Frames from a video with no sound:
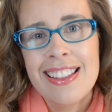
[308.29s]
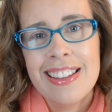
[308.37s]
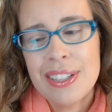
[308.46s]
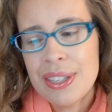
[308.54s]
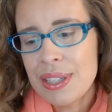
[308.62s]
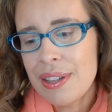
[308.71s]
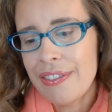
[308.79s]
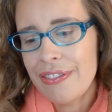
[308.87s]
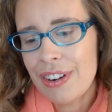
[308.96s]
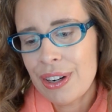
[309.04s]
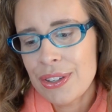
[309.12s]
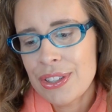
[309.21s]
This is the
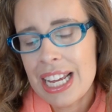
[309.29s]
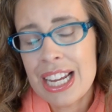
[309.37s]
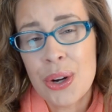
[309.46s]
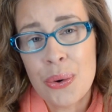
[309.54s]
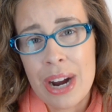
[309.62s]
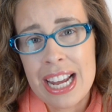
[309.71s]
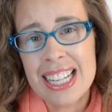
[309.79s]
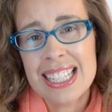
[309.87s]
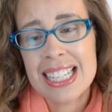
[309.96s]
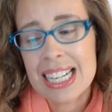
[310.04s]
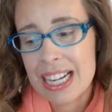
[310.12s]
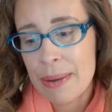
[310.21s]
first and
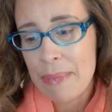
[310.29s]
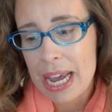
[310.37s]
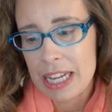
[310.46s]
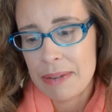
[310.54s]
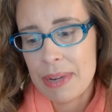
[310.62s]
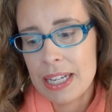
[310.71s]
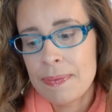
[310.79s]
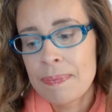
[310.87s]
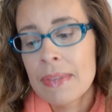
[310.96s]
greatest commandment.